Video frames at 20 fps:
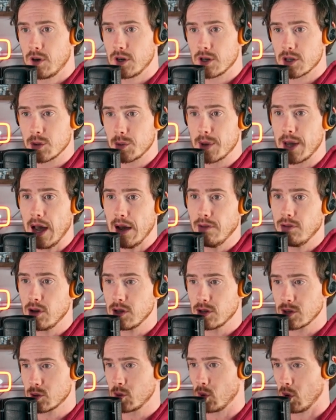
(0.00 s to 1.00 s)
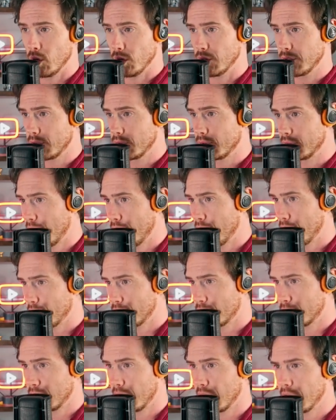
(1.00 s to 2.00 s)
Right, so we have our squad. They are
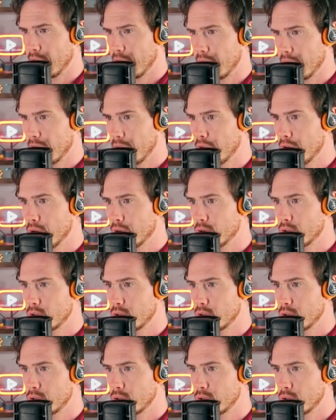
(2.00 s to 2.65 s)
saying